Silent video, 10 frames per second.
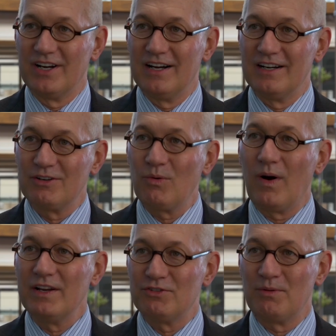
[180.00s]
uh,
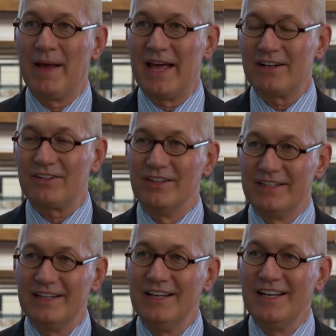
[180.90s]
quite
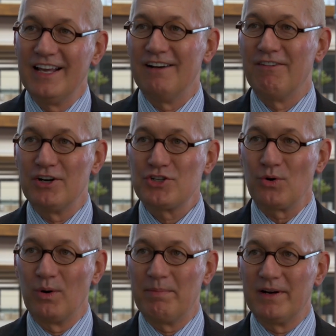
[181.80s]
dramatically in a very
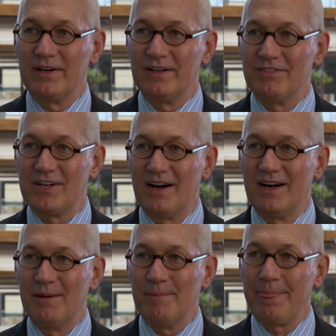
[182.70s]
short period of
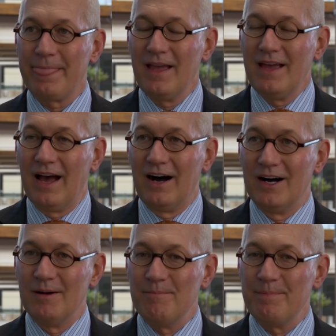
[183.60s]
time.
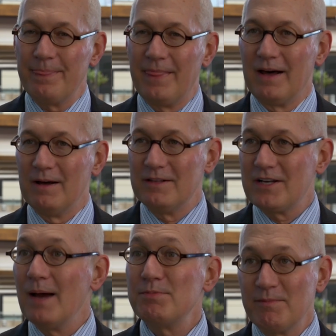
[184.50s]
Um, the
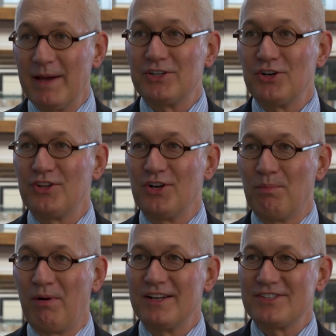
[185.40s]
types of bacteria that are
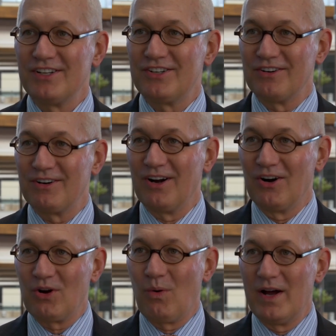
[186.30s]
present are,
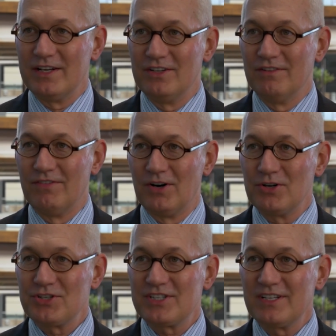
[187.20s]
are quite
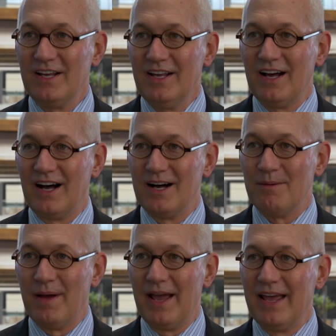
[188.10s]
diverse
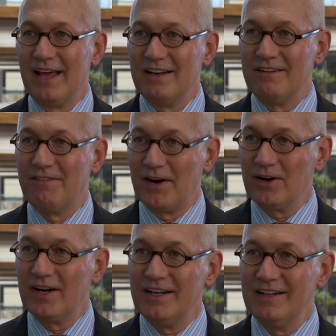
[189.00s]
um, and
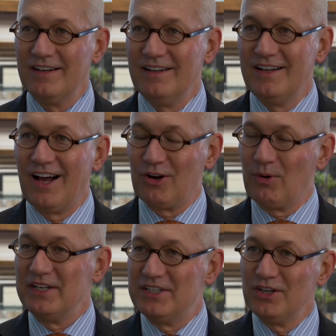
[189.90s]
vary a
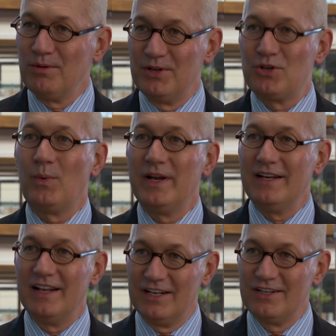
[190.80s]
great deal
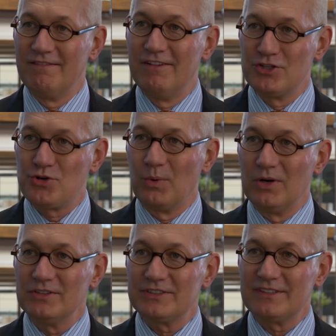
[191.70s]
between
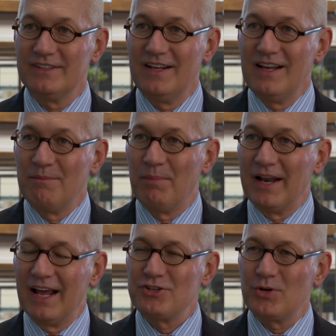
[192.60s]
individuals. But
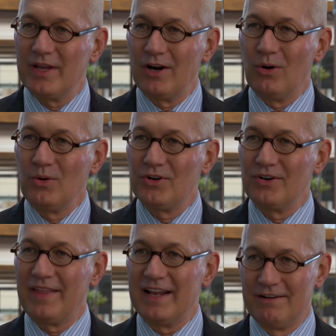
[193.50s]
as you get
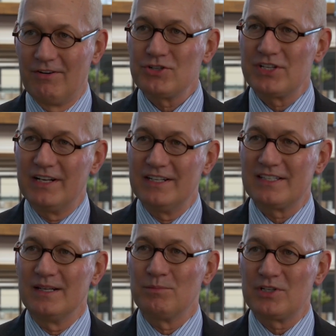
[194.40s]
older, that diversity
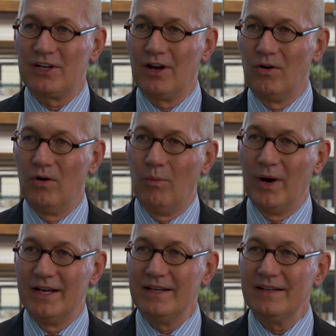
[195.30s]
seems to go
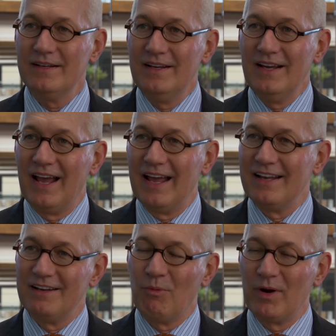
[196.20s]
away.
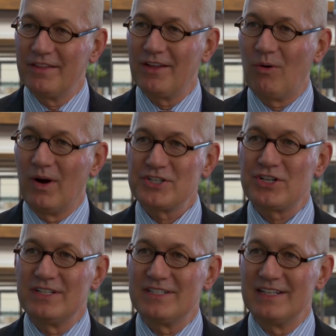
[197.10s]
And one of the
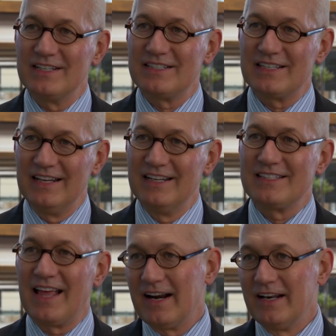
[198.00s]
questions is
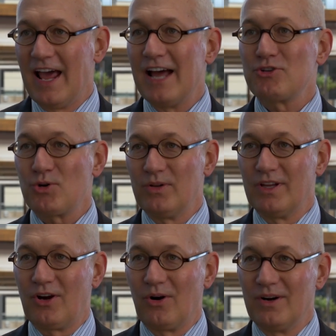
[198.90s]
is that a natural
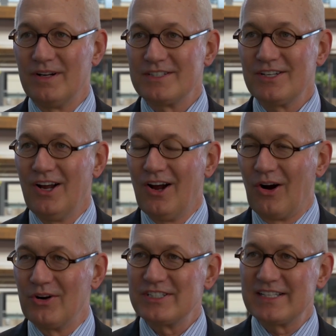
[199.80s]
occurrence
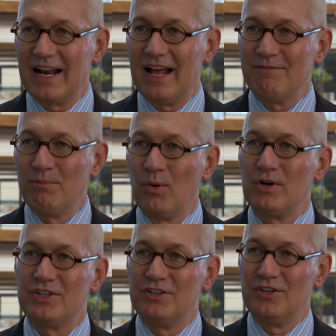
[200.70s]
or does that have more
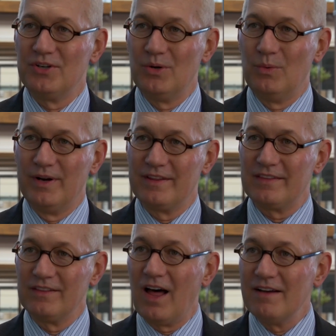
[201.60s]
to do
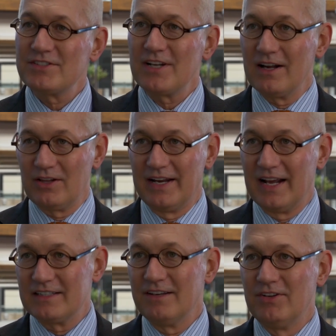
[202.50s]
with lifestyle and
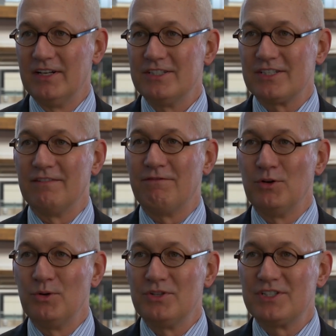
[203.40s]
activities and
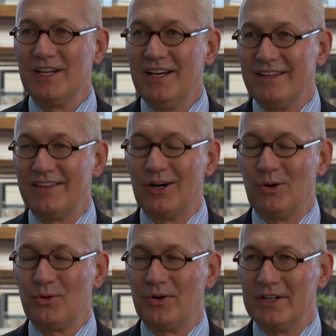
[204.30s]
foods that
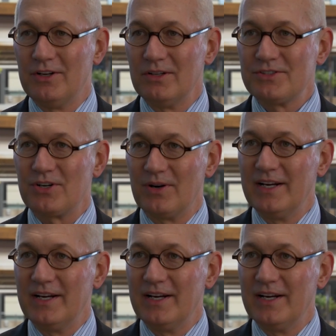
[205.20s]
older adults are